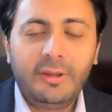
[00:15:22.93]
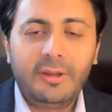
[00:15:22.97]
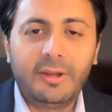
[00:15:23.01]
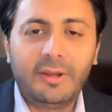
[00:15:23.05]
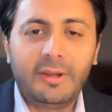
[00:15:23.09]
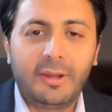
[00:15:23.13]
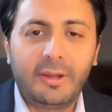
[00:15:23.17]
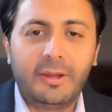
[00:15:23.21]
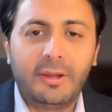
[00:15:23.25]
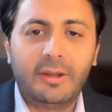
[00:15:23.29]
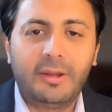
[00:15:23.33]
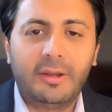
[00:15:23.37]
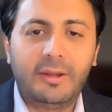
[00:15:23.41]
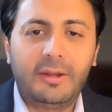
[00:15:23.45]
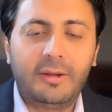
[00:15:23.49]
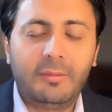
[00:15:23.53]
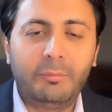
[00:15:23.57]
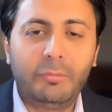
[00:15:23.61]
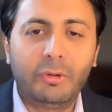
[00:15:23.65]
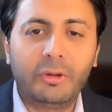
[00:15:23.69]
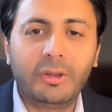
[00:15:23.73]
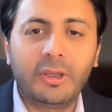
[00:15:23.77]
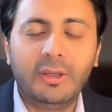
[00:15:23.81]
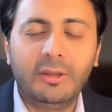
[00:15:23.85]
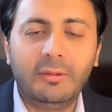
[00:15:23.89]
a
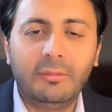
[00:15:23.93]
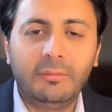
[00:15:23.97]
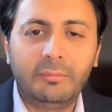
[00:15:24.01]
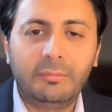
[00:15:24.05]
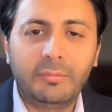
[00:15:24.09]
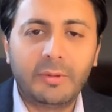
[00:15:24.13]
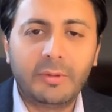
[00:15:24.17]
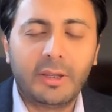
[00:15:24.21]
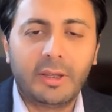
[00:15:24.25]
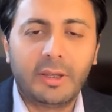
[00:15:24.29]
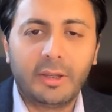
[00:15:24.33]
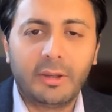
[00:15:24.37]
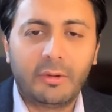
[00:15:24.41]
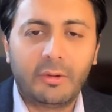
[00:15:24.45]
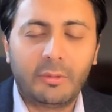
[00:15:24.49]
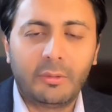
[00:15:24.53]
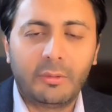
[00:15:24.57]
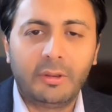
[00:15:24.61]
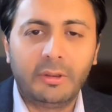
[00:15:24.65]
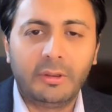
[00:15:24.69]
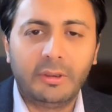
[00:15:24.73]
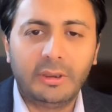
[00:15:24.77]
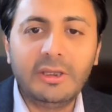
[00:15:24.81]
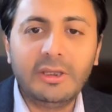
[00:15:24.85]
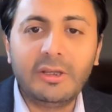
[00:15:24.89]
booking or
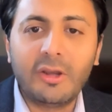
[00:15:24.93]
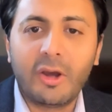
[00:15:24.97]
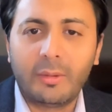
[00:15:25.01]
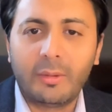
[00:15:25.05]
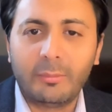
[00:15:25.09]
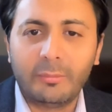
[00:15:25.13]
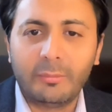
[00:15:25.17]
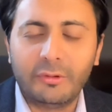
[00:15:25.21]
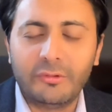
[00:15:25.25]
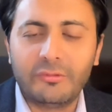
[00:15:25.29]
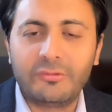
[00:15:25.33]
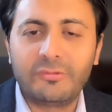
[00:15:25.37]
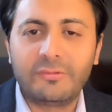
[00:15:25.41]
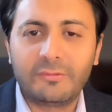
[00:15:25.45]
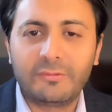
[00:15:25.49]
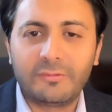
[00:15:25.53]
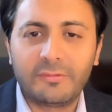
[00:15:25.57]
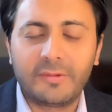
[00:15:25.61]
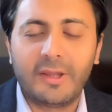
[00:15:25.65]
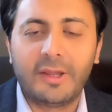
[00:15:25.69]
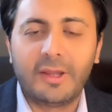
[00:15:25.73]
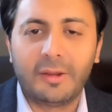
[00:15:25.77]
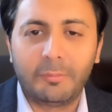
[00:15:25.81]
an e-commerce